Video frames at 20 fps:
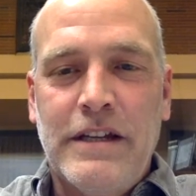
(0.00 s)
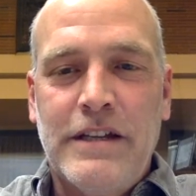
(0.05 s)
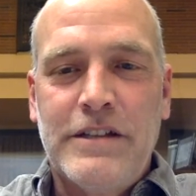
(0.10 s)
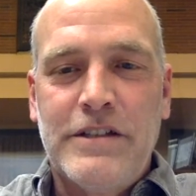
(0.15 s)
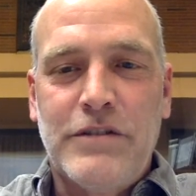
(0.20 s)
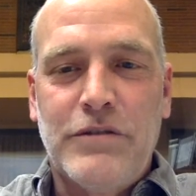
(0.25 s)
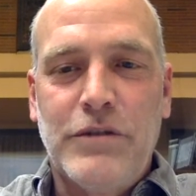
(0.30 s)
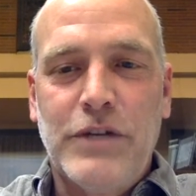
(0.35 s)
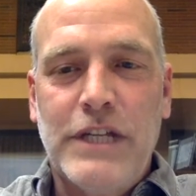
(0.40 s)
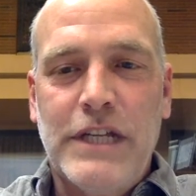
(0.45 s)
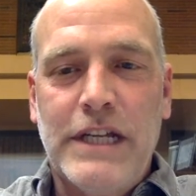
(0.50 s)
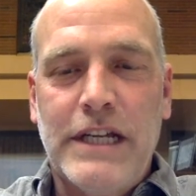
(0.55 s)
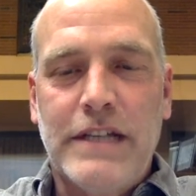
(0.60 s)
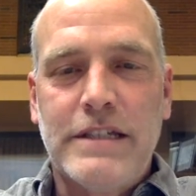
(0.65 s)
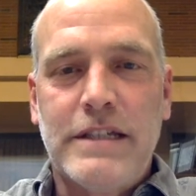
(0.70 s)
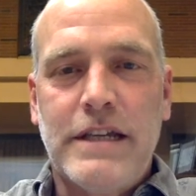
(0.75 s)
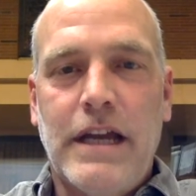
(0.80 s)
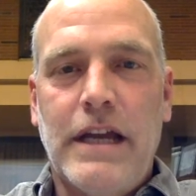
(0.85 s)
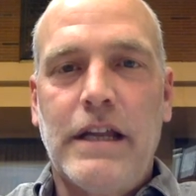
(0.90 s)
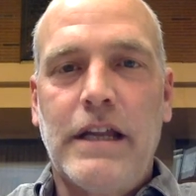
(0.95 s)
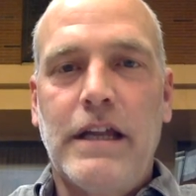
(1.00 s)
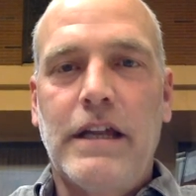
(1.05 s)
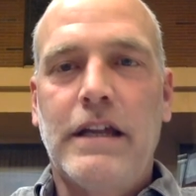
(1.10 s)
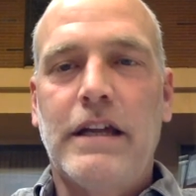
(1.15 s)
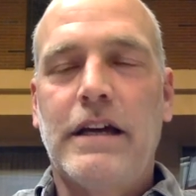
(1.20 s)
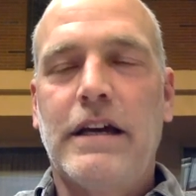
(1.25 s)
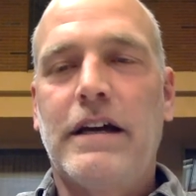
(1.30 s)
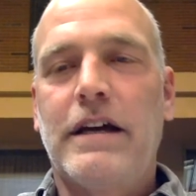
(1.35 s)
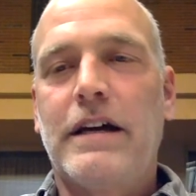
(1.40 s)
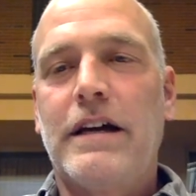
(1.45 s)
It's a really
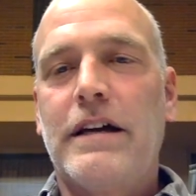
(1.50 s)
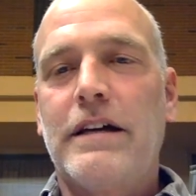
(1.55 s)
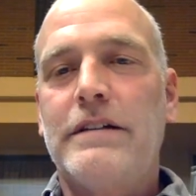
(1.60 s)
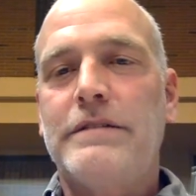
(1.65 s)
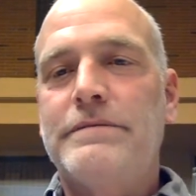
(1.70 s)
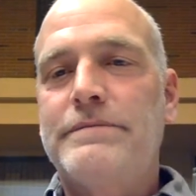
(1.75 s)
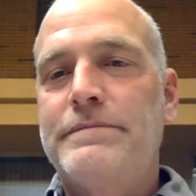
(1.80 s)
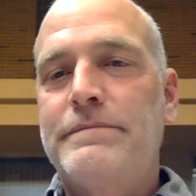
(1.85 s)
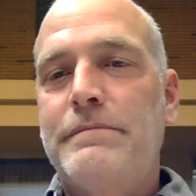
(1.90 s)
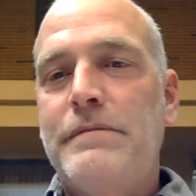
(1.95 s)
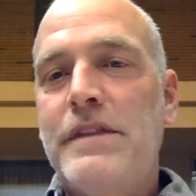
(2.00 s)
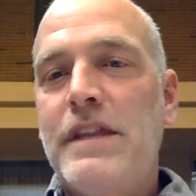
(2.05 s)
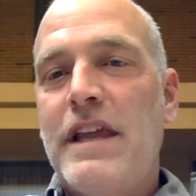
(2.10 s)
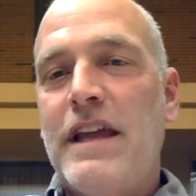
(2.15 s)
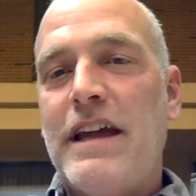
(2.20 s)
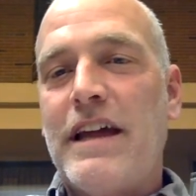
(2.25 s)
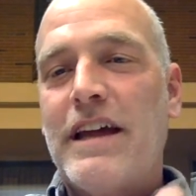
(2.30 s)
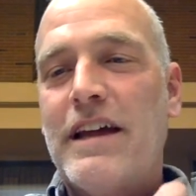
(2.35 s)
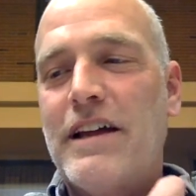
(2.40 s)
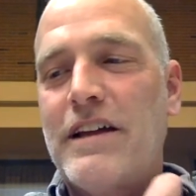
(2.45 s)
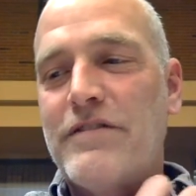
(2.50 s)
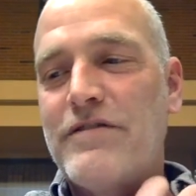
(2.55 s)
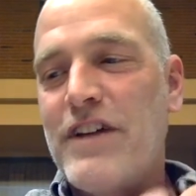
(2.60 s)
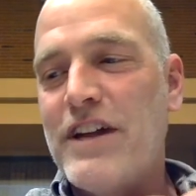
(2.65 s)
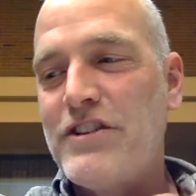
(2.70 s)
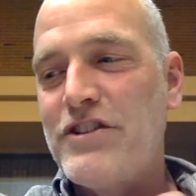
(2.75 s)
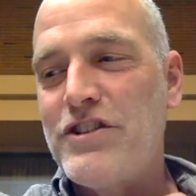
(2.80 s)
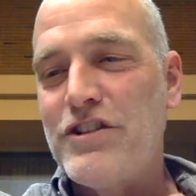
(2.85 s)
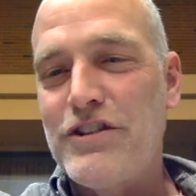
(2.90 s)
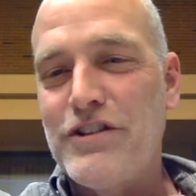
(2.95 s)
exciting
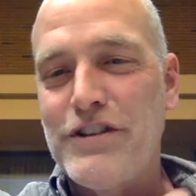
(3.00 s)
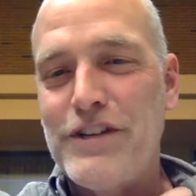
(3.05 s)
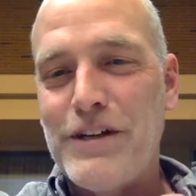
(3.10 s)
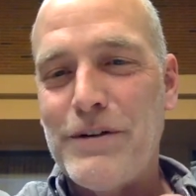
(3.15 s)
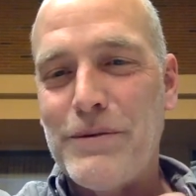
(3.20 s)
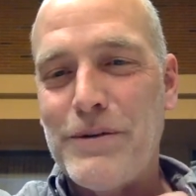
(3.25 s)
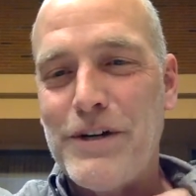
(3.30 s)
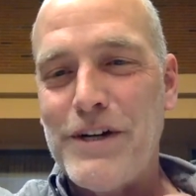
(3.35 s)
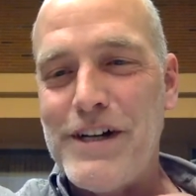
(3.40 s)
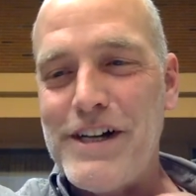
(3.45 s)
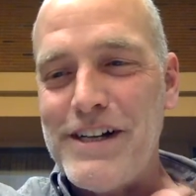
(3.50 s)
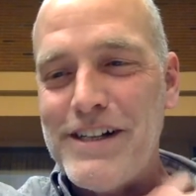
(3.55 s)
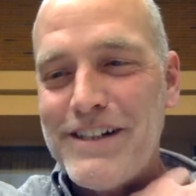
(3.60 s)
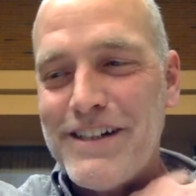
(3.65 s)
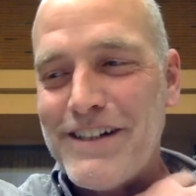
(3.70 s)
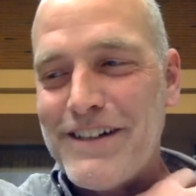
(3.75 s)
adventure that we're on,